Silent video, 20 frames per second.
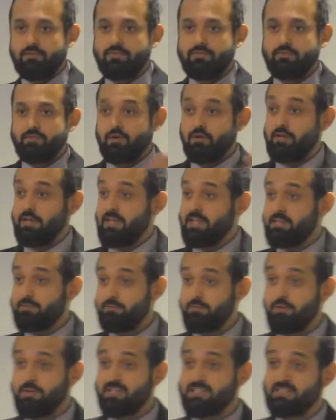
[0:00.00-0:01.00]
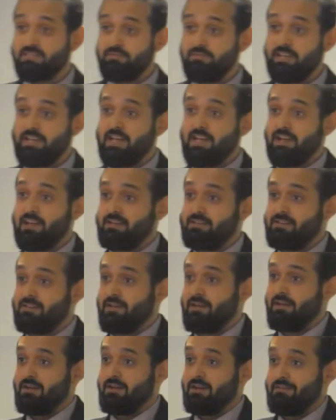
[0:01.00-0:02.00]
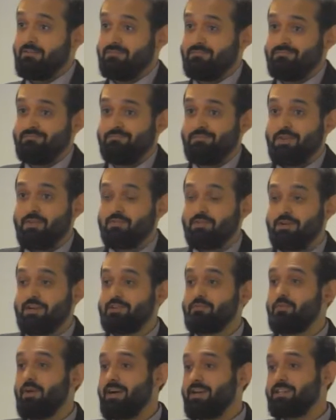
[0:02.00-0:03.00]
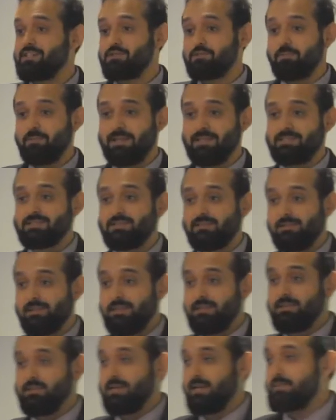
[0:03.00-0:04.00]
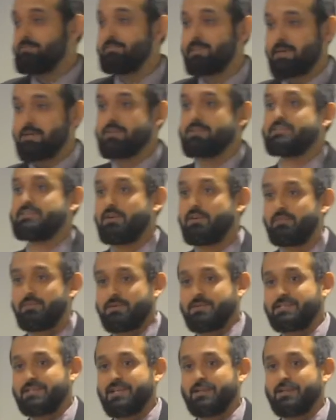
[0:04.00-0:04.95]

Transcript: We were on AWS, and we were advised to basically get bigger servers.